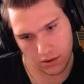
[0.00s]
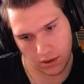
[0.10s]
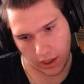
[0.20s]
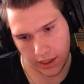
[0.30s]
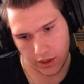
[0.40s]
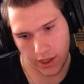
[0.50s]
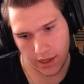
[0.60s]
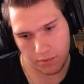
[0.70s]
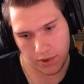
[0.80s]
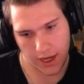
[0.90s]
I could try to
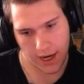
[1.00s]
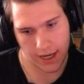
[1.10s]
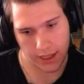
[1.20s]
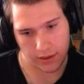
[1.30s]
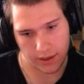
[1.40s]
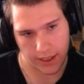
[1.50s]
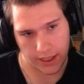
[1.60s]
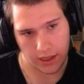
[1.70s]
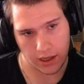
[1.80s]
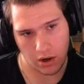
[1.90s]
play Iron Lad
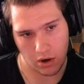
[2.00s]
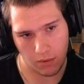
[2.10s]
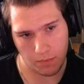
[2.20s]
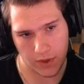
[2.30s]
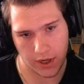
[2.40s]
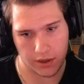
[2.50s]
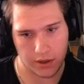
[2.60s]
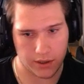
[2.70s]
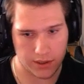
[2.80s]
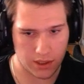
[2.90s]
and hope that it
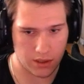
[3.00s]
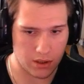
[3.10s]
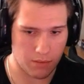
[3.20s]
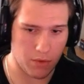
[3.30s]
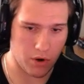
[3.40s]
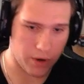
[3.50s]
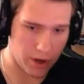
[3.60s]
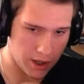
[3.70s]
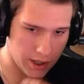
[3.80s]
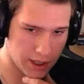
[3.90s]
turns into
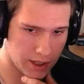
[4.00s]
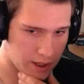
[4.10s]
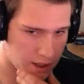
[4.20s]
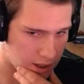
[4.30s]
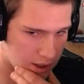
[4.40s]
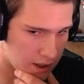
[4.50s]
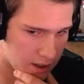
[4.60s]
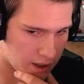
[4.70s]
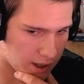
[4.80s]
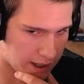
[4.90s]
MODOK
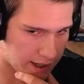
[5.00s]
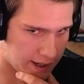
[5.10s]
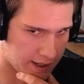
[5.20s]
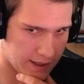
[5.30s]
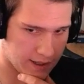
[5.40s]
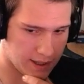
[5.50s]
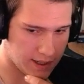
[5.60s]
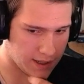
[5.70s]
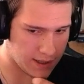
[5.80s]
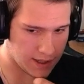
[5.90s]
at the end
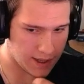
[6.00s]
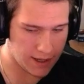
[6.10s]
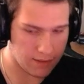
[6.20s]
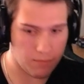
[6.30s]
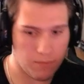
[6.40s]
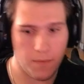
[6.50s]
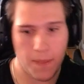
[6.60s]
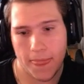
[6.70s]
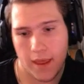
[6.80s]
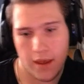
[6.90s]
of the game.
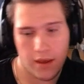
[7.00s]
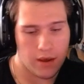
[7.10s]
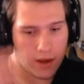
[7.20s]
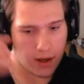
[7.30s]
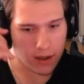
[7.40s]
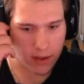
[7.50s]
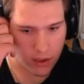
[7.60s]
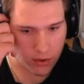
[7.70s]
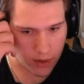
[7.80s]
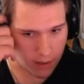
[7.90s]
At
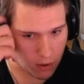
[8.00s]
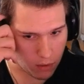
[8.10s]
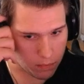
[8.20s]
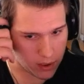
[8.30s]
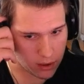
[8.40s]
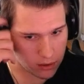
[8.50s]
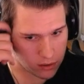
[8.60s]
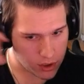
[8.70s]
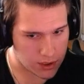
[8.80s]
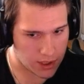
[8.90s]
this rate, I'm hoping
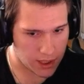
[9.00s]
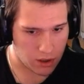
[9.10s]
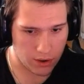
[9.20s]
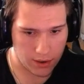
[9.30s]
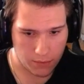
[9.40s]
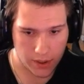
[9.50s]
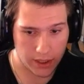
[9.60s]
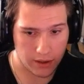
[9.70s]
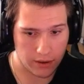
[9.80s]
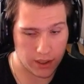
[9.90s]
just that Colleen Wing
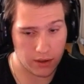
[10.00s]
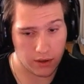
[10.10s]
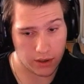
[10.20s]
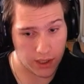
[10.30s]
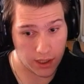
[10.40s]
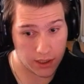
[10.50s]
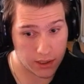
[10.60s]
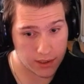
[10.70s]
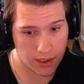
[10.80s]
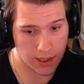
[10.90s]
either
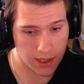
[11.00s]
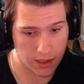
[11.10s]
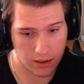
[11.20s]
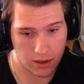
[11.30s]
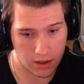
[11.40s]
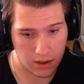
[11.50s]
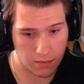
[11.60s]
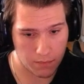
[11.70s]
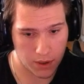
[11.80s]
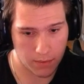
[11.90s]
does hit the
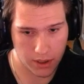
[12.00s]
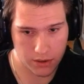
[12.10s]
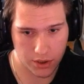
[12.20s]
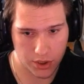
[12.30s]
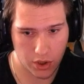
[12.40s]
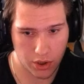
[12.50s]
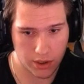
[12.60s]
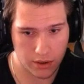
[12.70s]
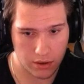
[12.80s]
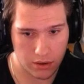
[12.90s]
Muramasa Shard,
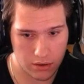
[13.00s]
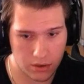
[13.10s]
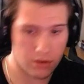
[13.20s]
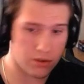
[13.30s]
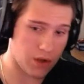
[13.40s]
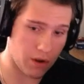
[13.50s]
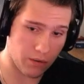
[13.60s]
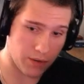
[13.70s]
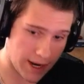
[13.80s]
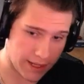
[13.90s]
so
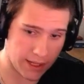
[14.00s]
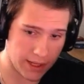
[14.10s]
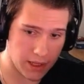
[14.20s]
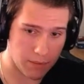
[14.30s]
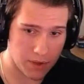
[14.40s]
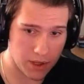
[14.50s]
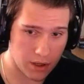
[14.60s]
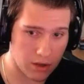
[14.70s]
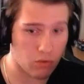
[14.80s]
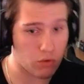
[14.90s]
Daken can get
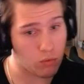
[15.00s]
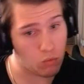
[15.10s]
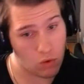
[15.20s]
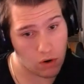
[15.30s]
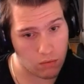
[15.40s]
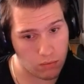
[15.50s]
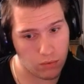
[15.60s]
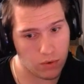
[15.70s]
bigger, or won't,